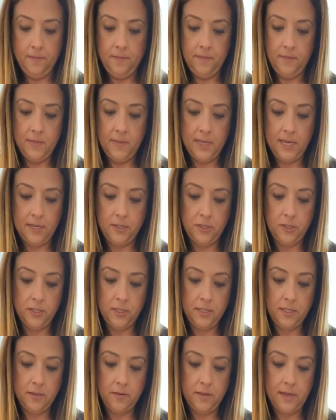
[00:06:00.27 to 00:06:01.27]
And that's
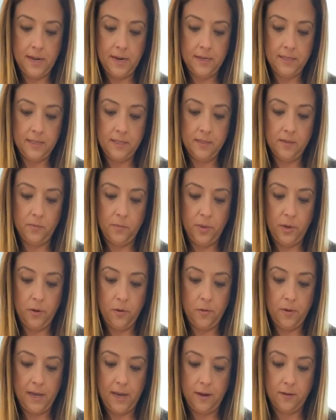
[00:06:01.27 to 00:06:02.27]
just so that it doesn't
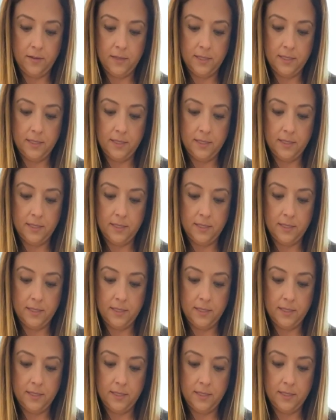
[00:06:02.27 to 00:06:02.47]
poke out the